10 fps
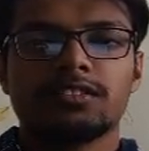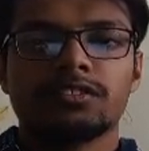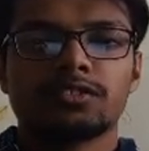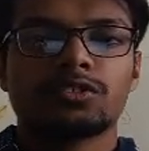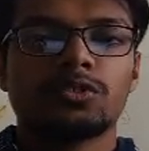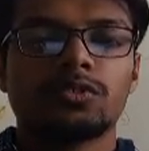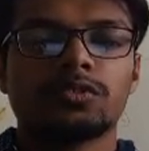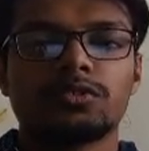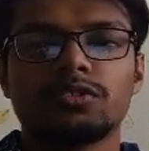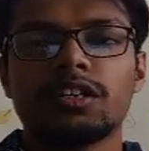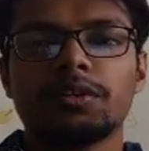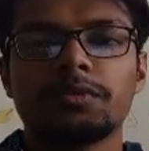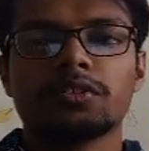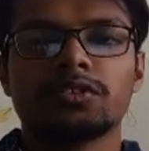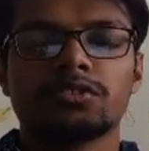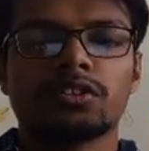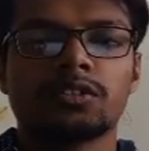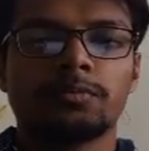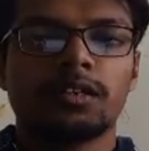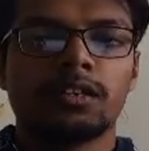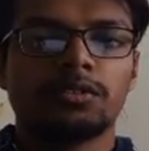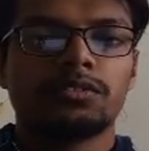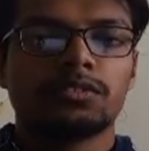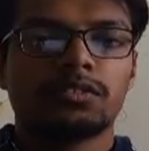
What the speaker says: so today we're going to talk about